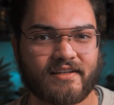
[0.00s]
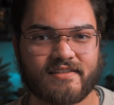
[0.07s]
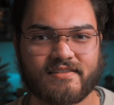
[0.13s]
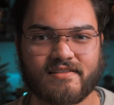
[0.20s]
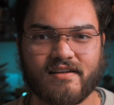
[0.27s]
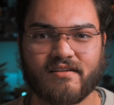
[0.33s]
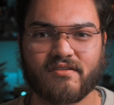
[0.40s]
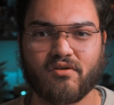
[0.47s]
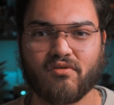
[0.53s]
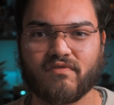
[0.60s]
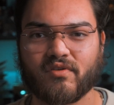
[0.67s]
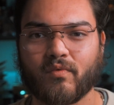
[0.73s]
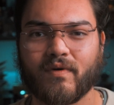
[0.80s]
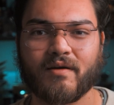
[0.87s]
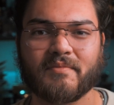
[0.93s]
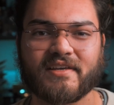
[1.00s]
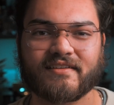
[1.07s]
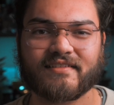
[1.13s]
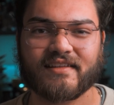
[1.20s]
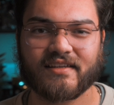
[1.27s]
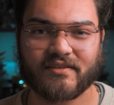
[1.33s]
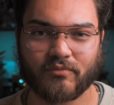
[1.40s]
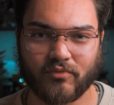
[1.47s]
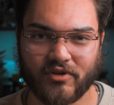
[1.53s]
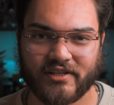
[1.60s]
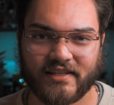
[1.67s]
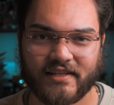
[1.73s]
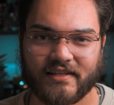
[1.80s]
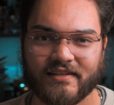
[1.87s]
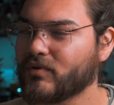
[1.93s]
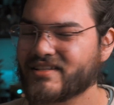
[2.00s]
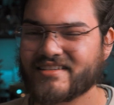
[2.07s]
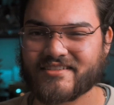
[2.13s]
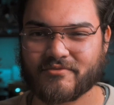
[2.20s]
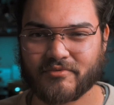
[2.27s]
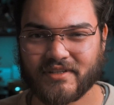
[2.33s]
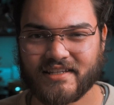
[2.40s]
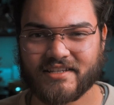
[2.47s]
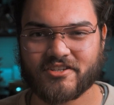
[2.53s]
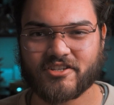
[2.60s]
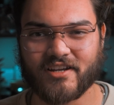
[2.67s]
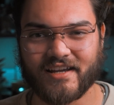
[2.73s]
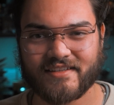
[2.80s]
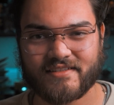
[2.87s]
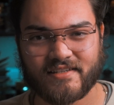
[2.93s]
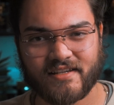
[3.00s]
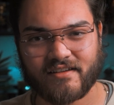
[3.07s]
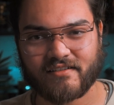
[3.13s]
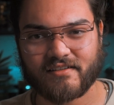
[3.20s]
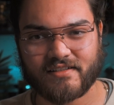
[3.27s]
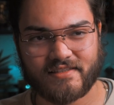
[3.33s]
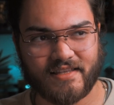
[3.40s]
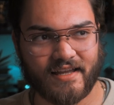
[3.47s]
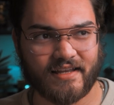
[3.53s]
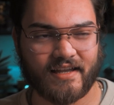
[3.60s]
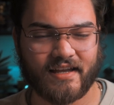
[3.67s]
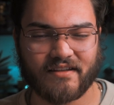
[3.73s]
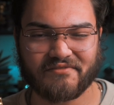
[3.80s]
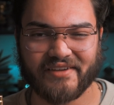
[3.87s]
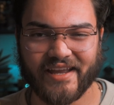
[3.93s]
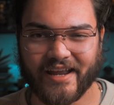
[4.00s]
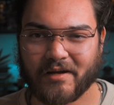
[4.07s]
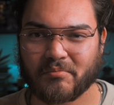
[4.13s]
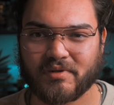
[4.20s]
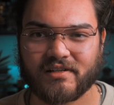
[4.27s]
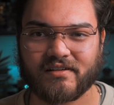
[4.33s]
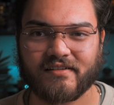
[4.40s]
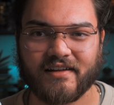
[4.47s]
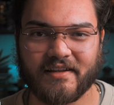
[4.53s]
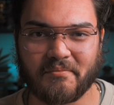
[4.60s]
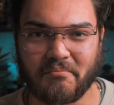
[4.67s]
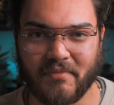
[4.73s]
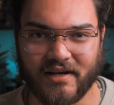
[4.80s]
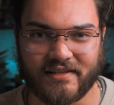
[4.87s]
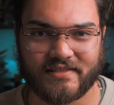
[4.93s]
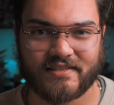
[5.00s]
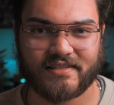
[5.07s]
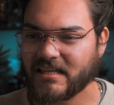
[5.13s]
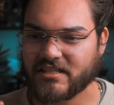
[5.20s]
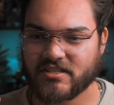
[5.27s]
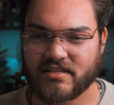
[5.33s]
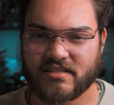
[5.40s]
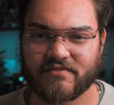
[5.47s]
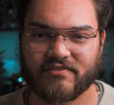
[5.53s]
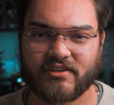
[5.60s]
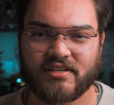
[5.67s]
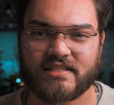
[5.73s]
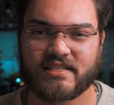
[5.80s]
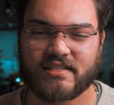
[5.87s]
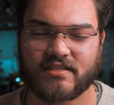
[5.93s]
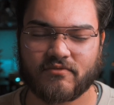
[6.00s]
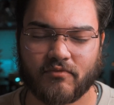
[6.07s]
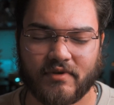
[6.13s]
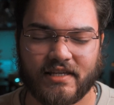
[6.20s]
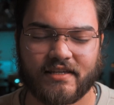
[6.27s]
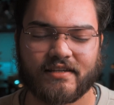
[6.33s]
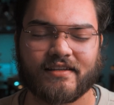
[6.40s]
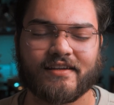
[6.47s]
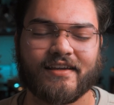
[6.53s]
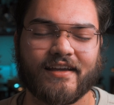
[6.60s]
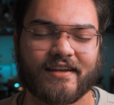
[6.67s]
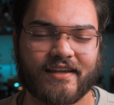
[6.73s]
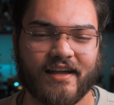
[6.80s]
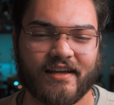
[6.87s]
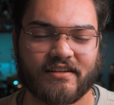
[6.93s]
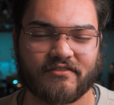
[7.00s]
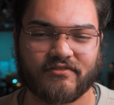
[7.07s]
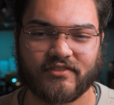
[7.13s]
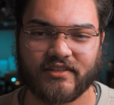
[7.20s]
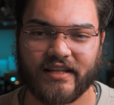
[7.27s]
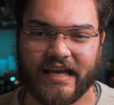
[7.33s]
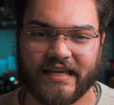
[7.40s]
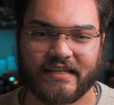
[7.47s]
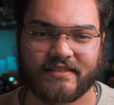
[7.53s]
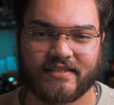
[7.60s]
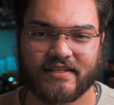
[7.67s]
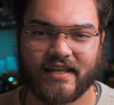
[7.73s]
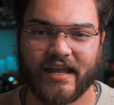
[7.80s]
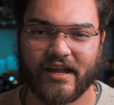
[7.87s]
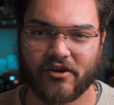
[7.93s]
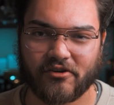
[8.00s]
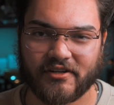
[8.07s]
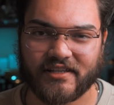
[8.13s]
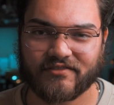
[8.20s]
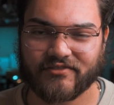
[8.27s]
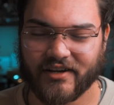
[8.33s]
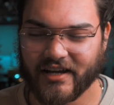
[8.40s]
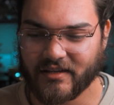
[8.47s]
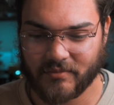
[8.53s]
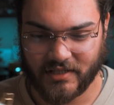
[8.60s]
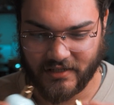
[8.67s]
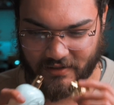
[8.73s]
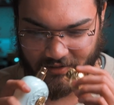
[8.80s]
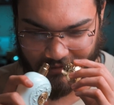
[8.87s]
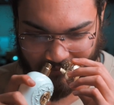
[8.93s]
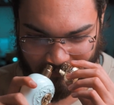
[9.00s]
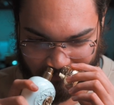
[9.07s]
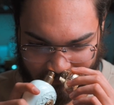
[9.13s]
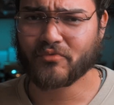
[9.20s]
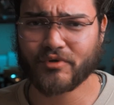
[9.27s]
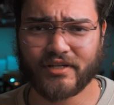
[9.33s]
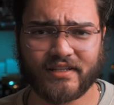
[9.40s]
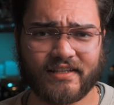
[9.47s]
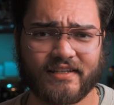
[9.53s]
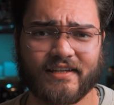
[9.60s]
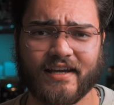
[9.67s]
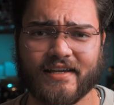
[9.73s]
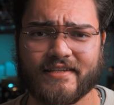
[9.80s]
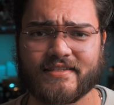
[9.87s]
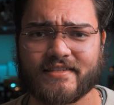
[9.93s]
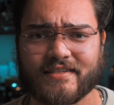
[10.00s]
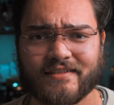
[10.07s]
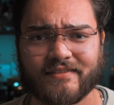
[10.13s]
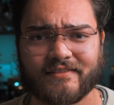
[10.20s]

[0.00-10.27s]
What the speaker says: It's not overwhelmingly woody. What really shines here is that kind of amber and musk. It's just a very sweet and kind of light and airy vibe here. Really nice.